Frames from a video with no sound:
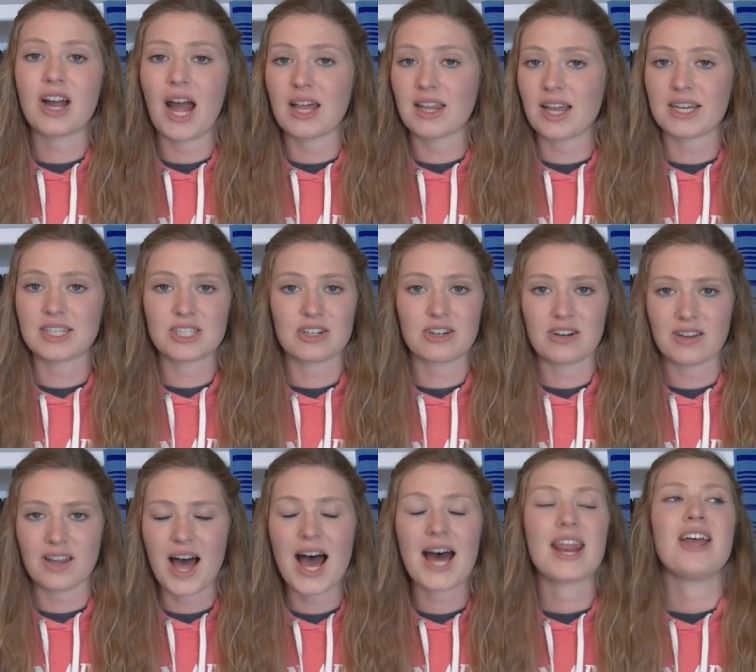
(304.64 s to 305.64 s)
I liked her a
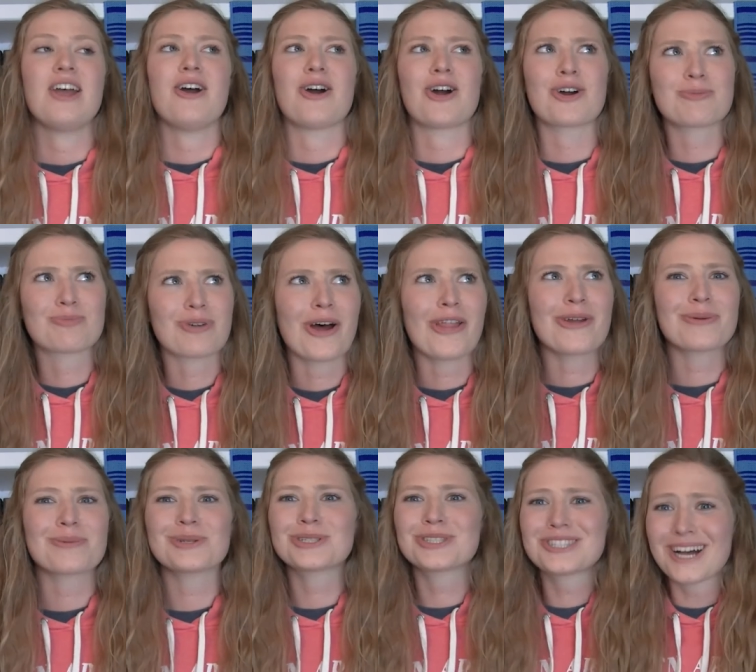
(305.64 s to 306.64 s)
lot. Her brother
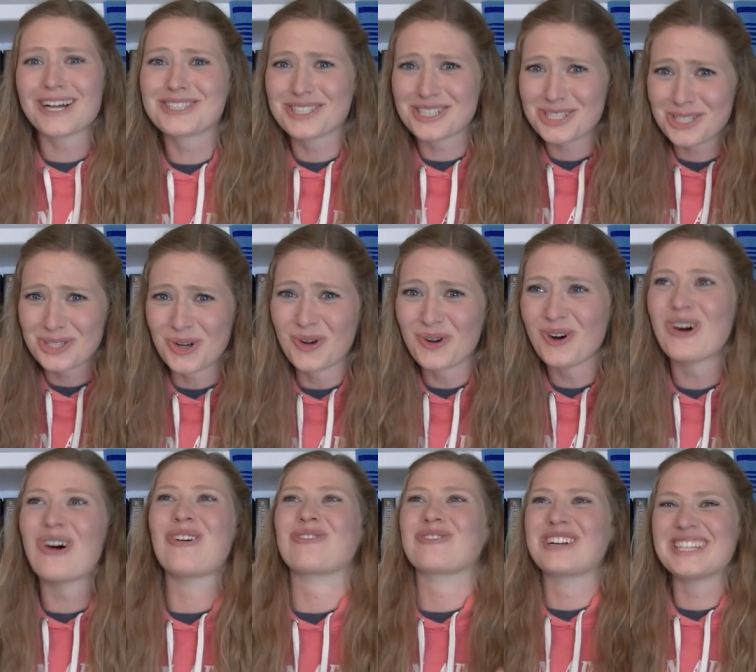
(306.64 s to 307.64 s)
was such a
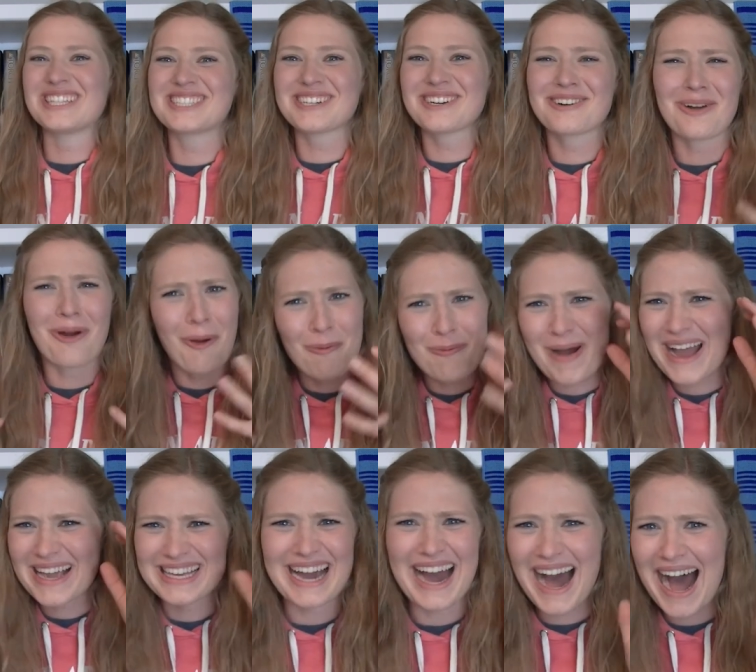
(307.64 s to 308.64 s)
tool, Richard. Oh
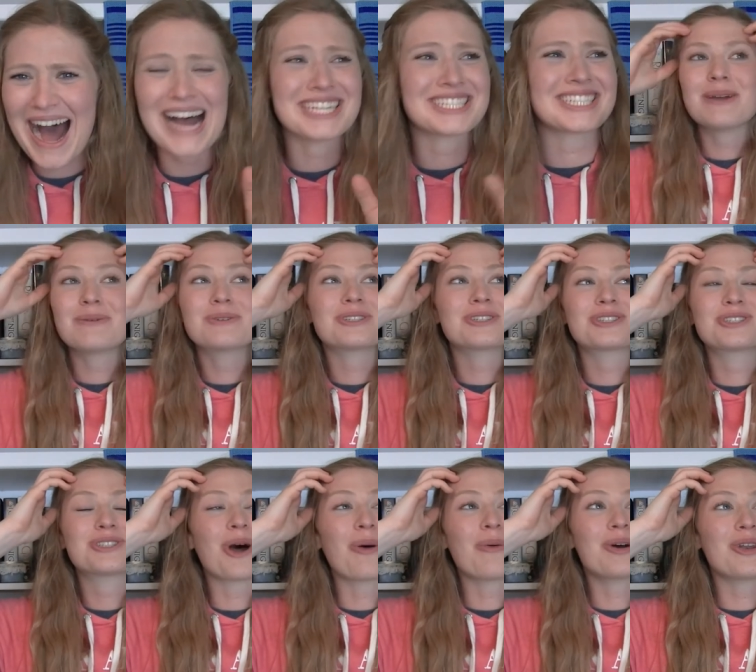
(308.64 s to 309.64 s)
my gosh. He was
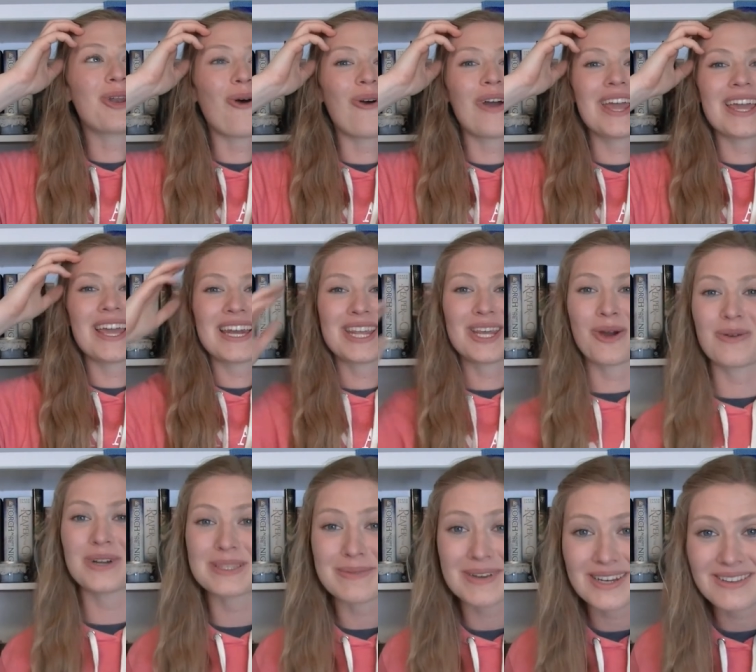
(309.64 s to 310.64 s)
so annoying and he
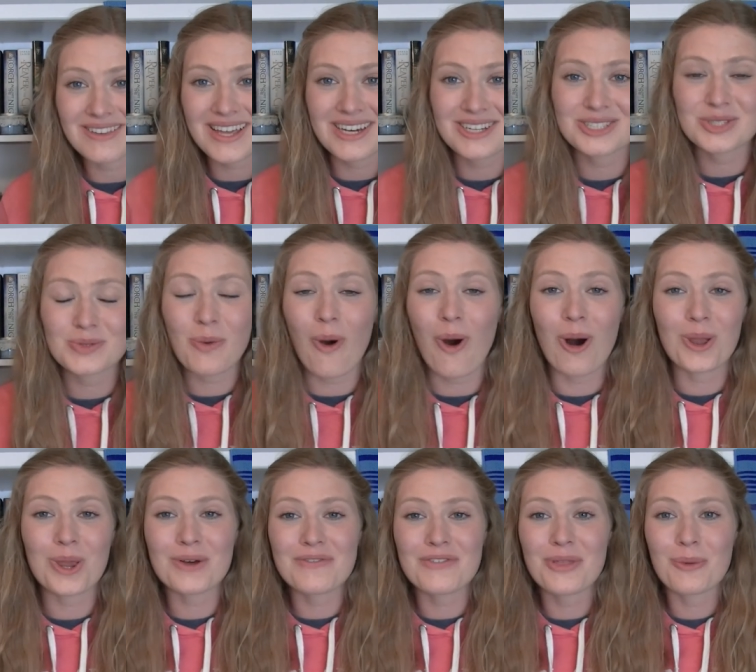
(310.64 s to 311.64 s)
always made Elena do
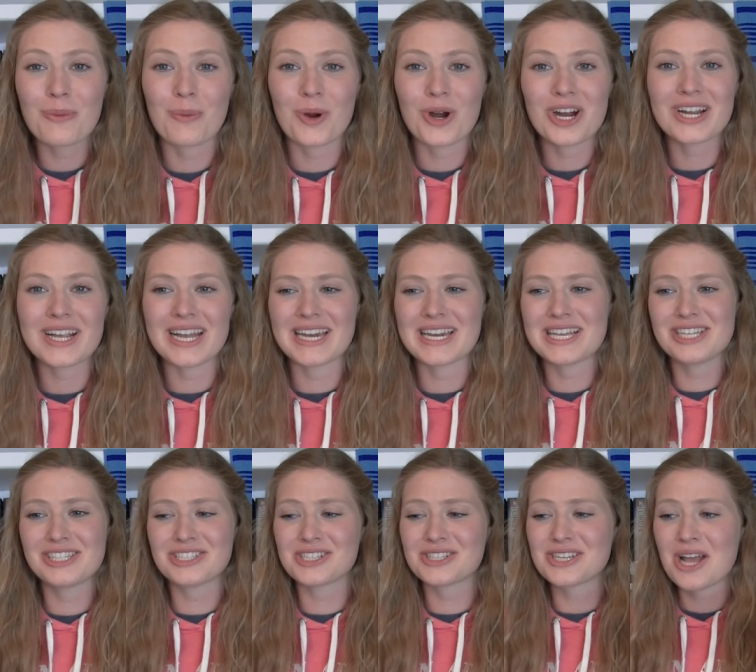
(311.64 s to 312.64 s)
all of the work and
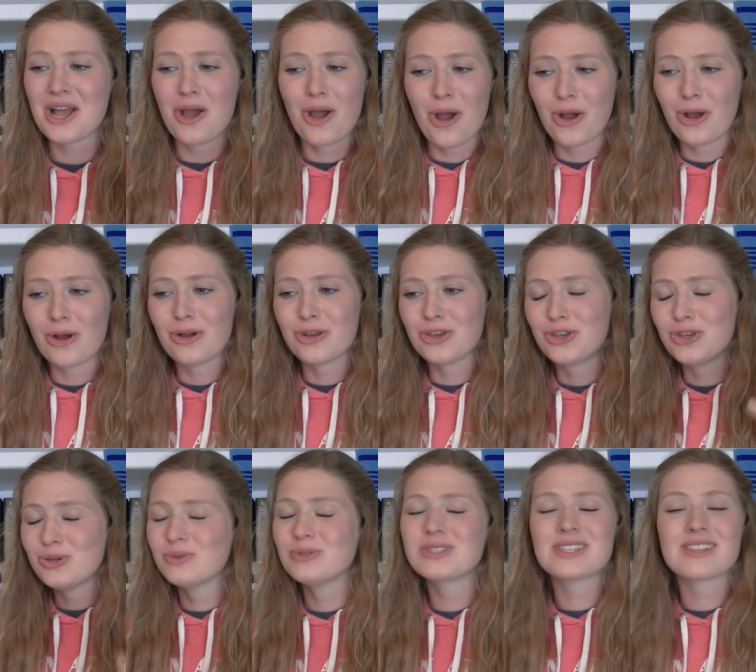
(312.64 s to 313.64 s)
he just
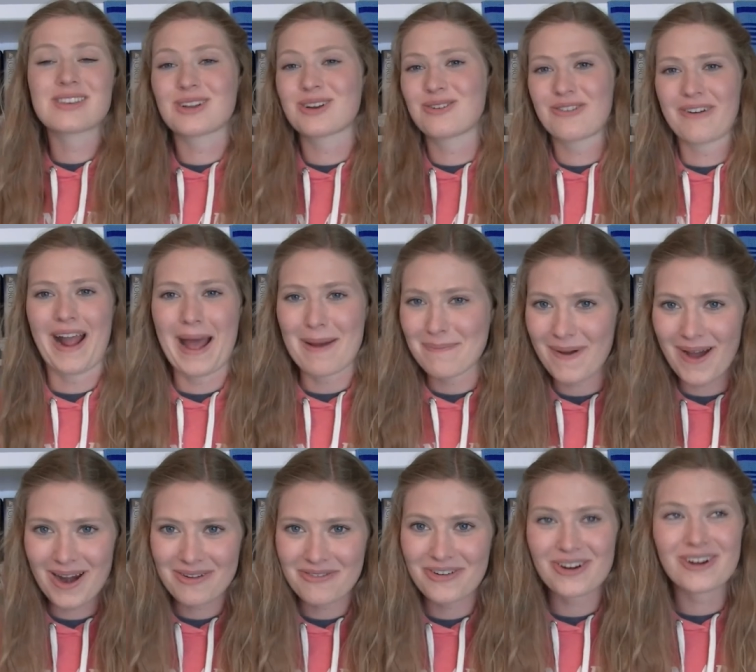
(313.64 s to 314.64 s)
used the crap
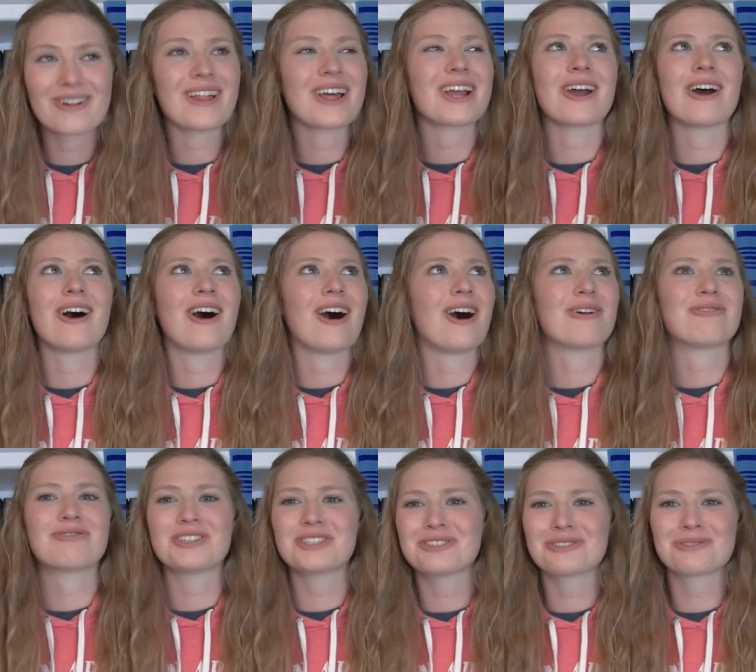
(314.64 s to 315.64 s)
out of her. Like, oh,
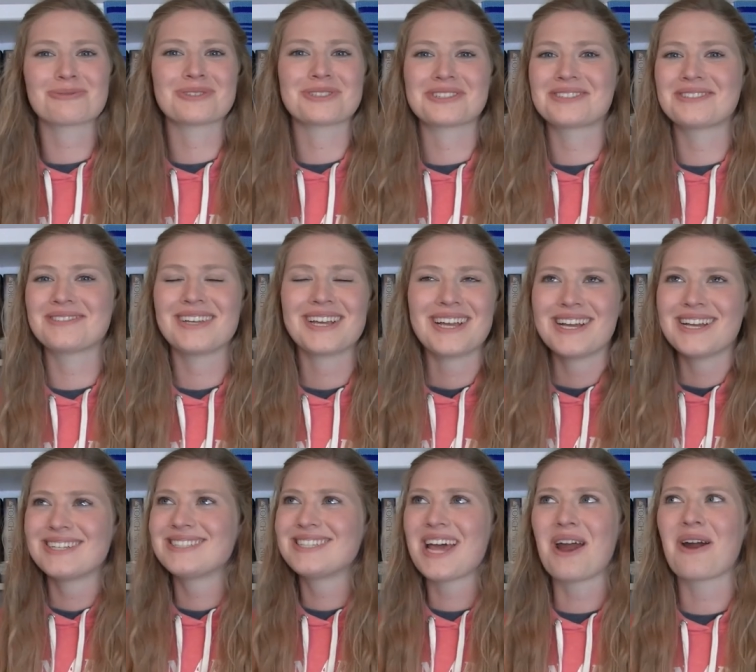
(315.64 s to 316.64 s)
Richard was
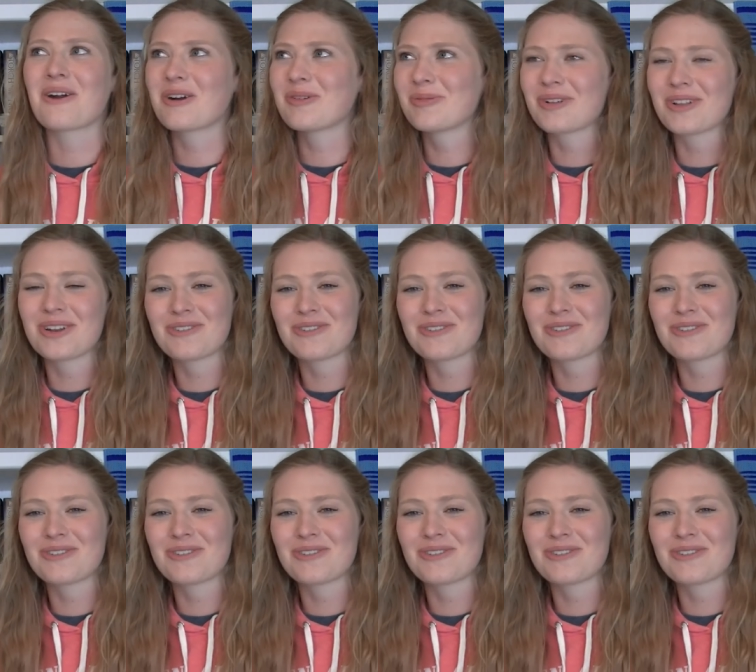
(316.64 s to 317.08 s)
terrible.